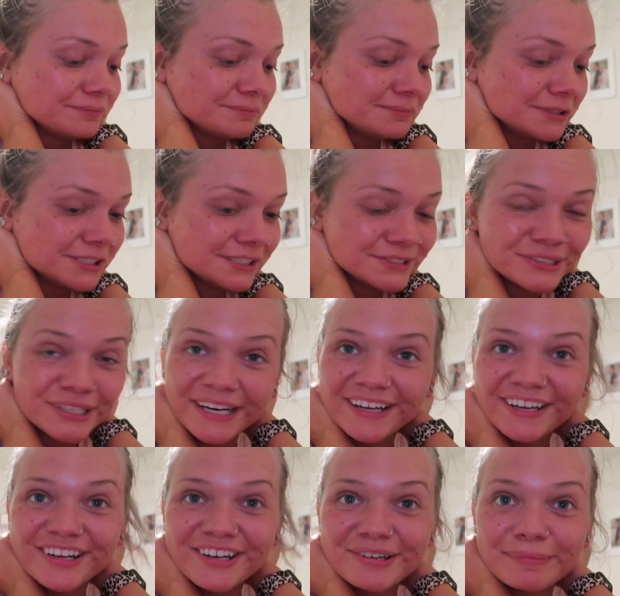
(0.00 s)
I'm going to
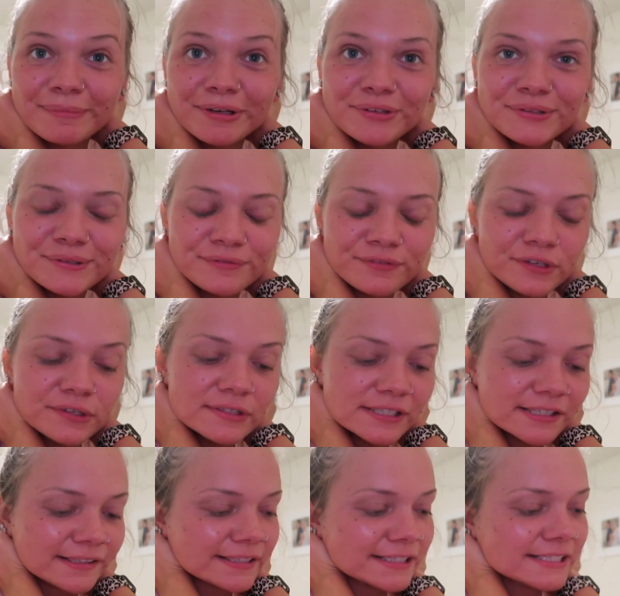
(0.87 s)
try out my new
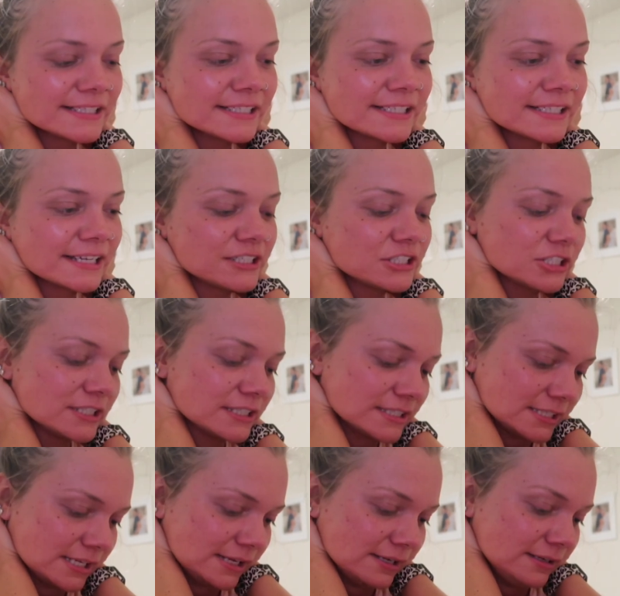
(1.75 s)
diffuser. This is such an
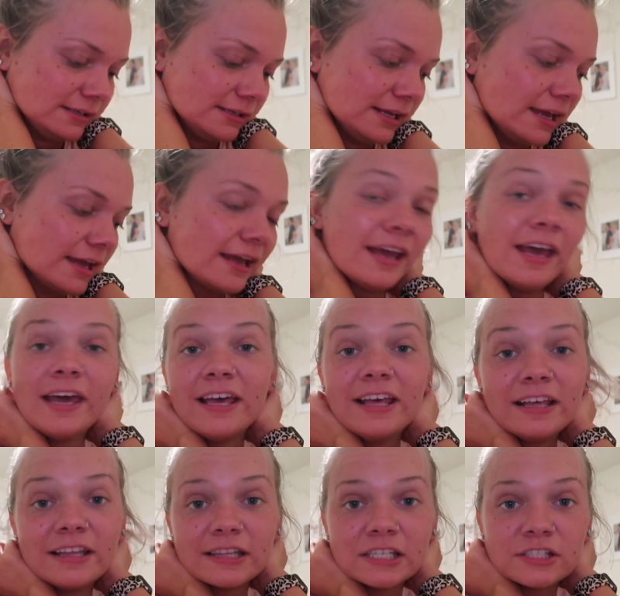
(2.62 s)
exciting day.
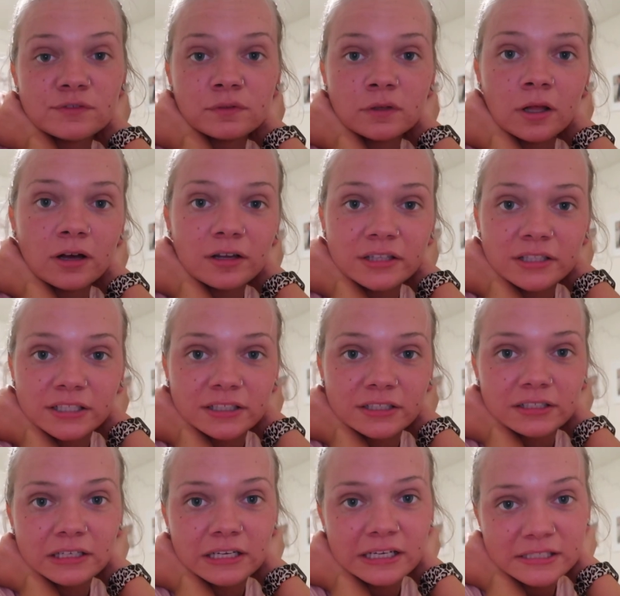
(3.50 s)
This vlog
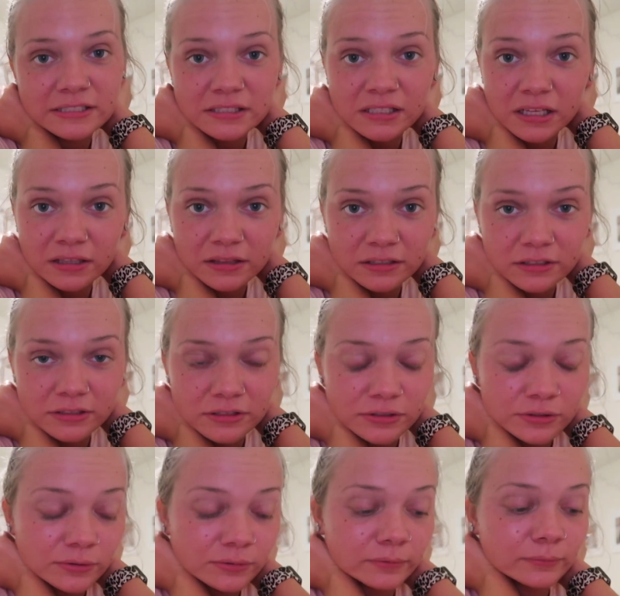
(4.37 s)
literally has nothing to
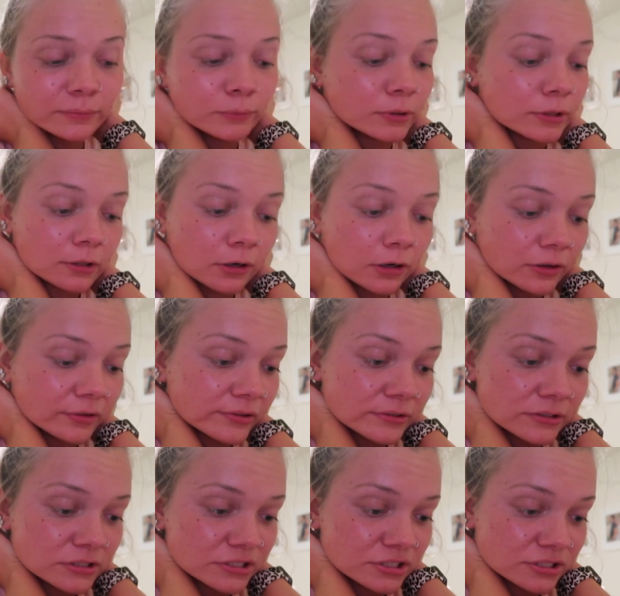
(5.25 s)
do with
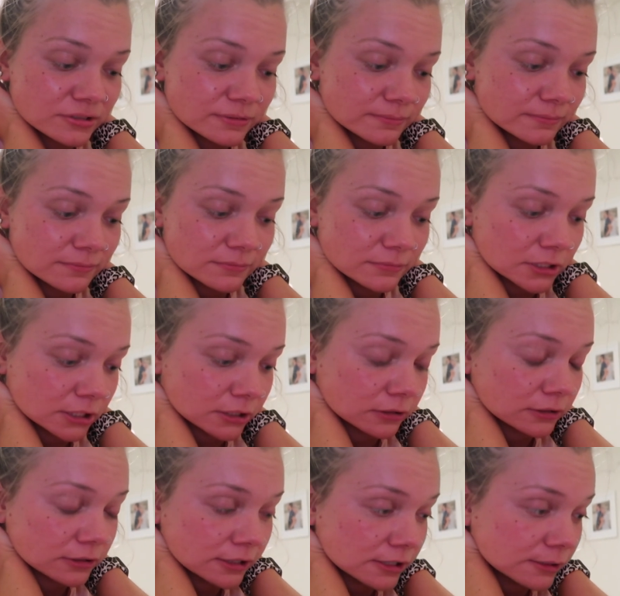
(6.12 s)
college,
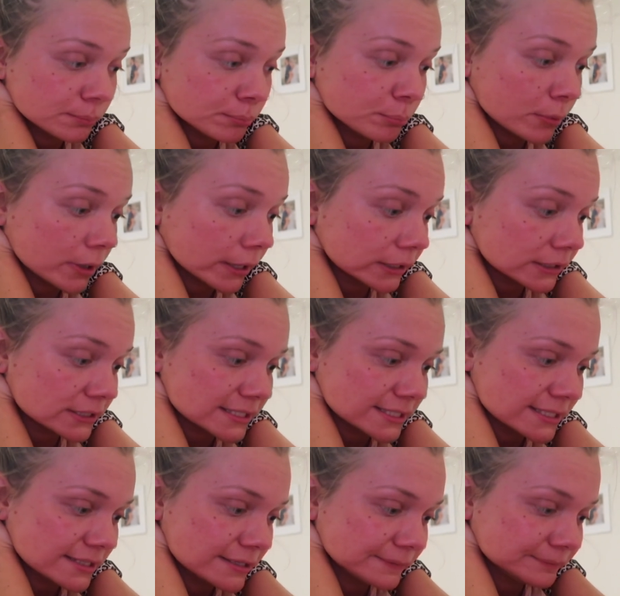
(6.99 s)
literally,
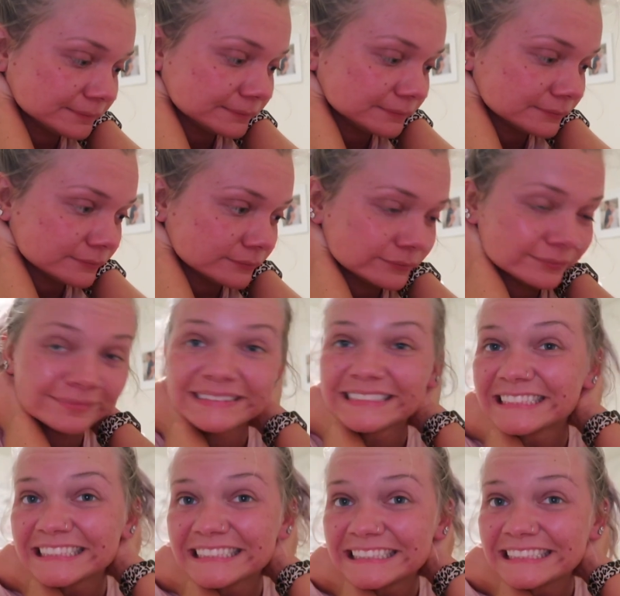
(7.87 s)
but
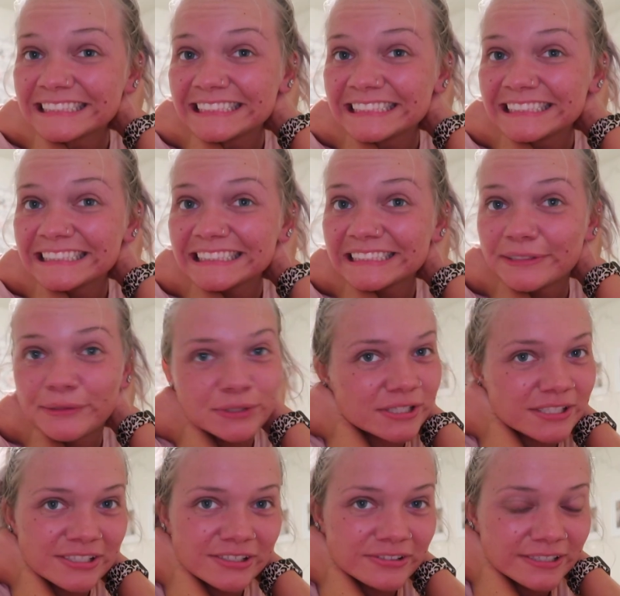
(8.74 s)
it
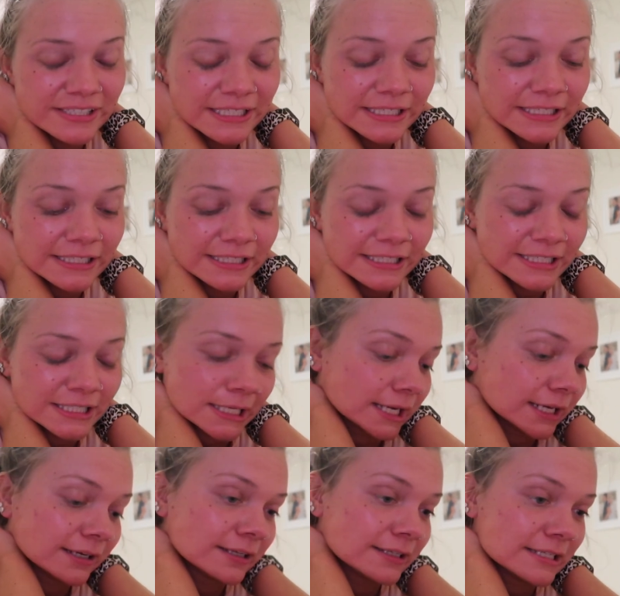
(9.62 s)
was still an
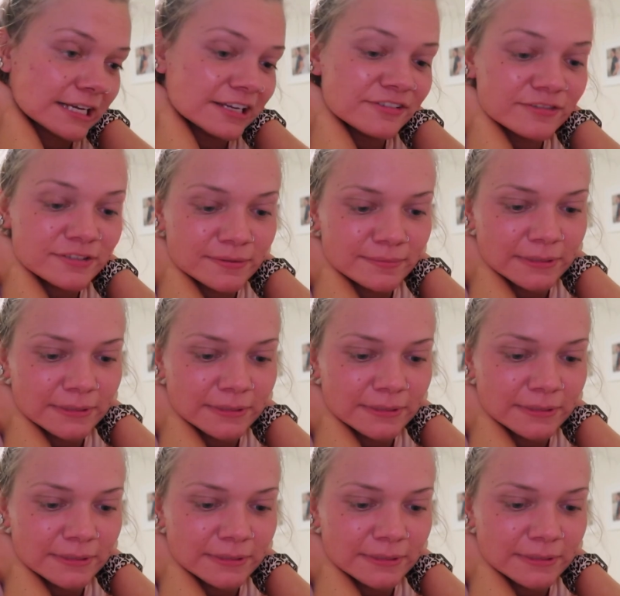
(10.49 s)
exciting day for